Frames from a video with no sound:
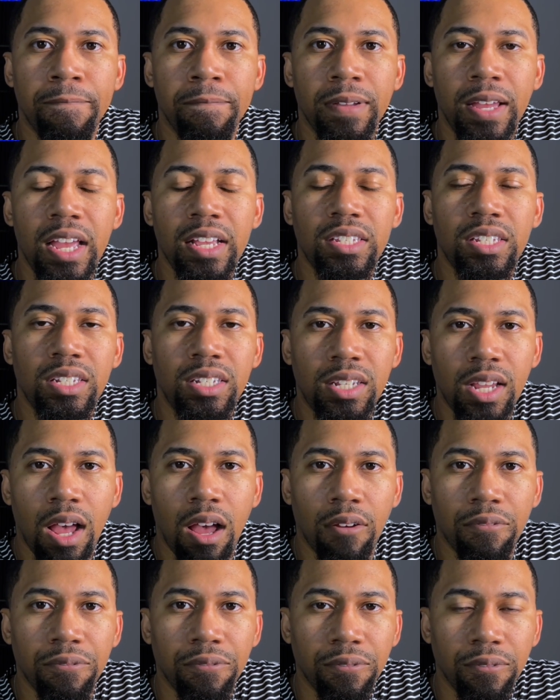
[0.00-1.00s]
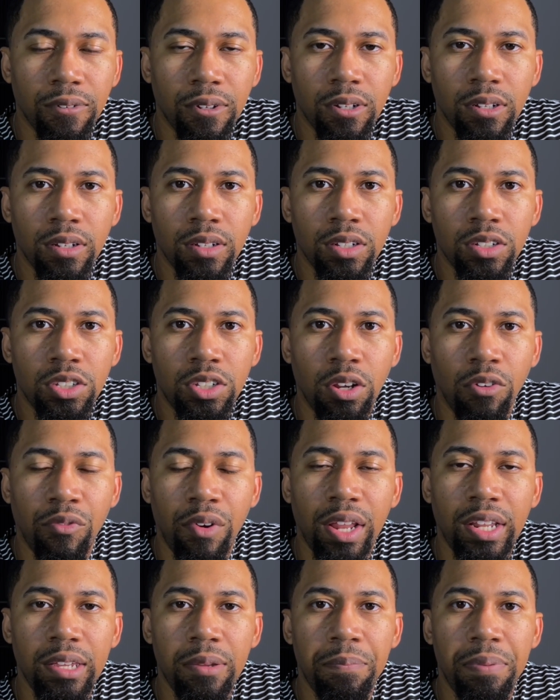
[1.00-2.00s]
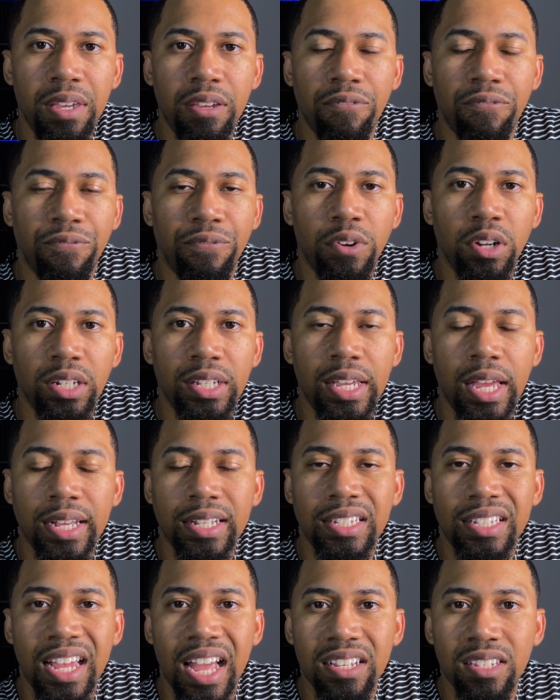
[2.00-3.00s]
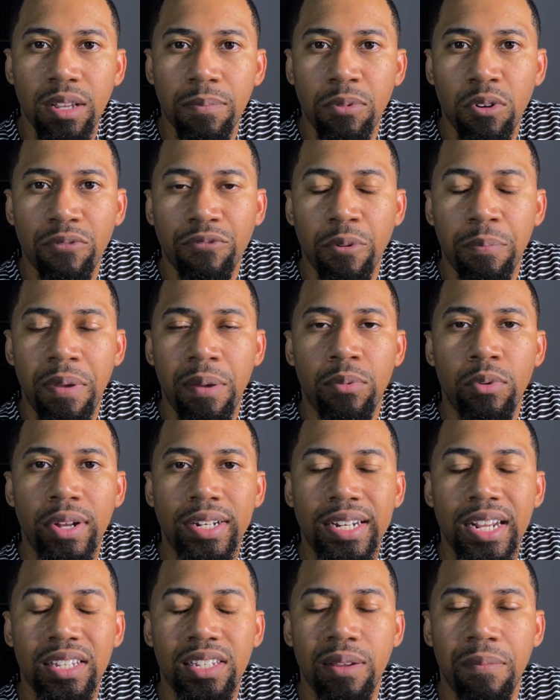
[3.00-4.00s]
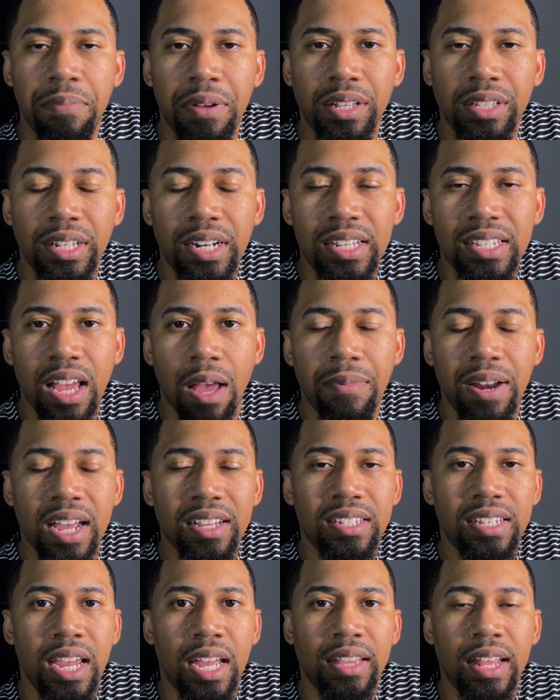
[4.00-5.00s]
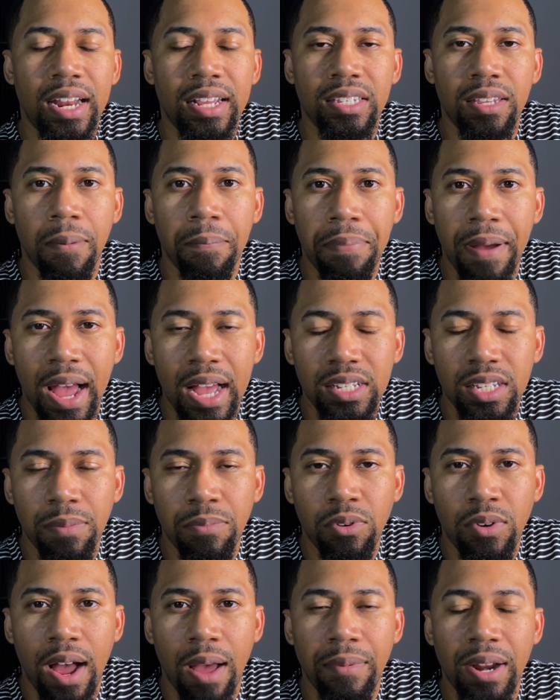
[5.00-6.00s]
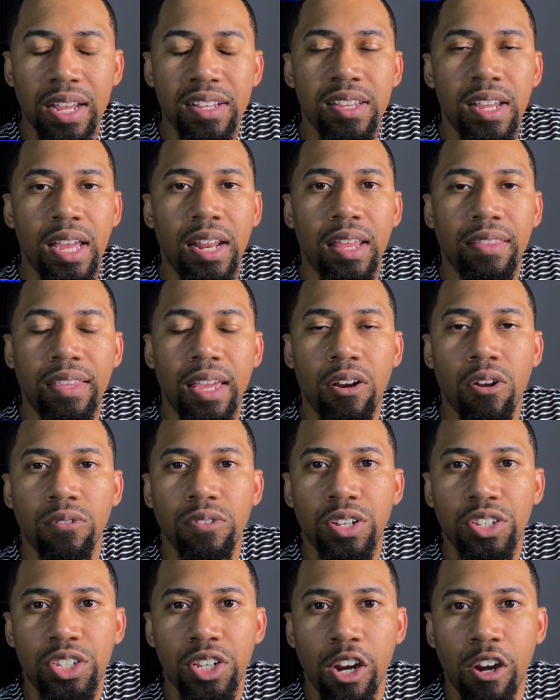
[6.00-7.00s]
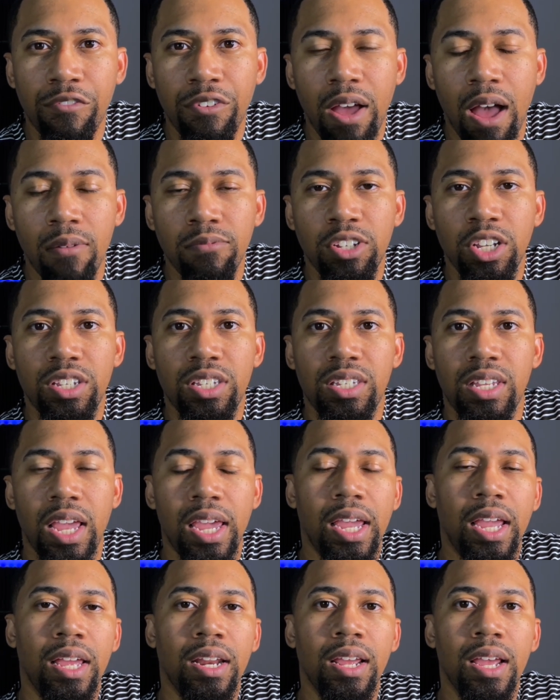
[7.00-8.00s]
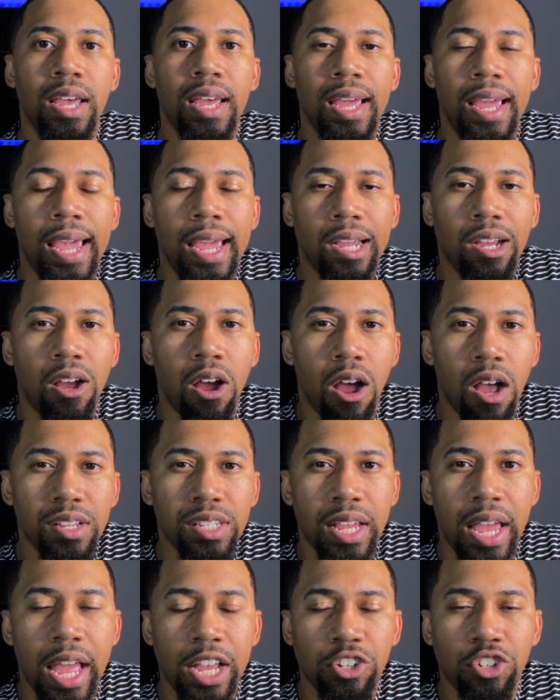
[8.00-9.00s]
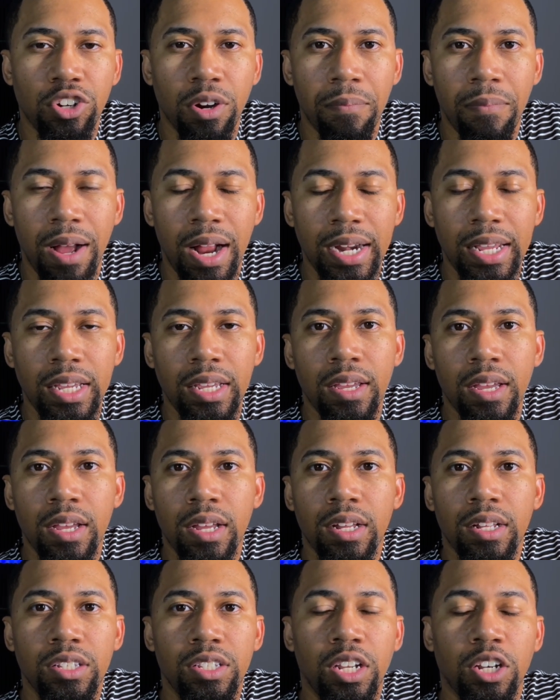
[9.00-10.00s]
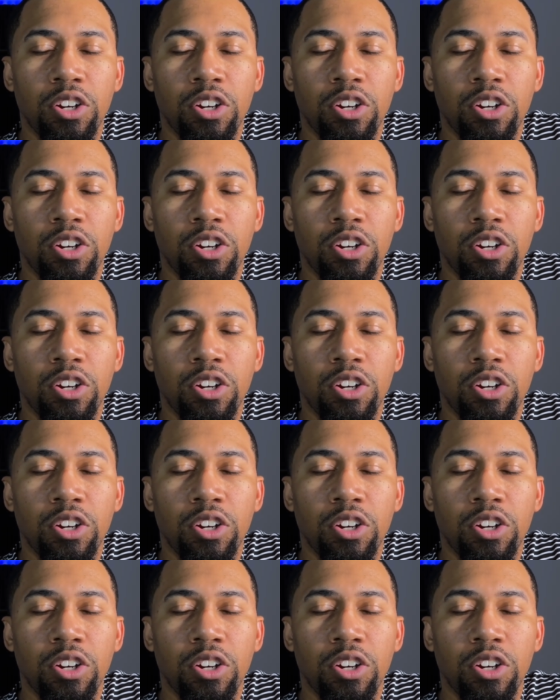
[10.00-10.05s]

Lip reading: It's tough to really be fully accessible for people with disabilities. I'm not saying that it's impossible. I'm not saying that they don't deserve it. I'm just saying it costs extra money to